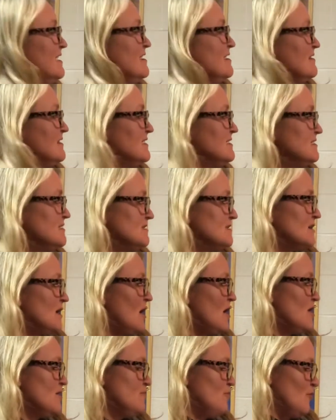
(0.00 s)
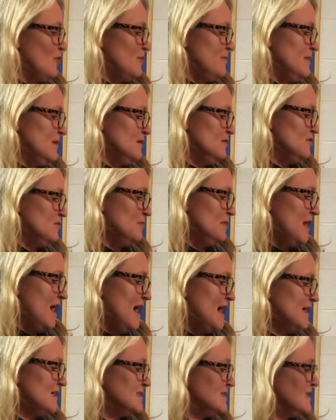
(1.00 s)
This is cardboard builder
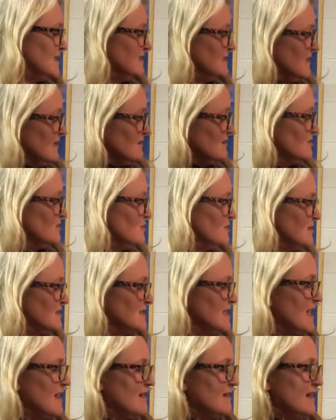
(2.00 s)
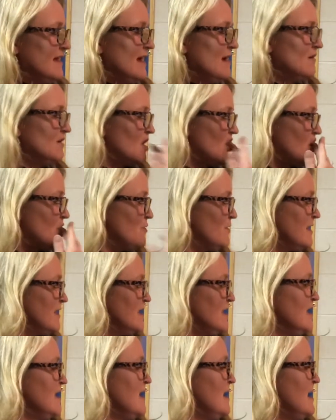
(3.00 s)
blocks. It tells you exactly how to do
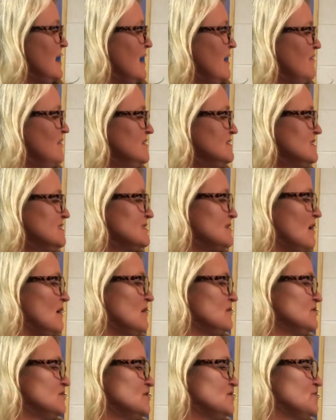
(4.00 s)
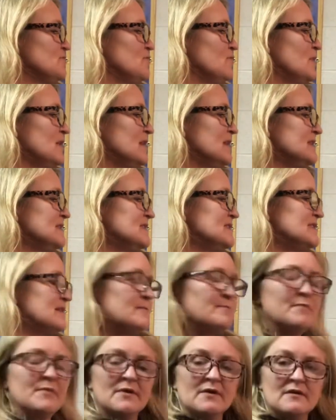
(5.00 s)
it. And this is all just really
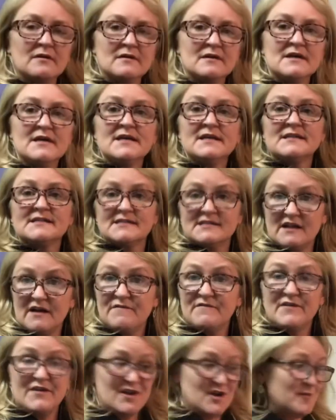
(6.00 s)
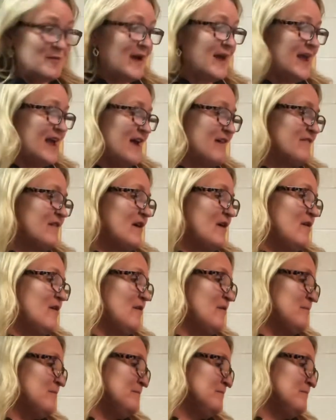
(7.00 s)
simple stuff that you might have at home.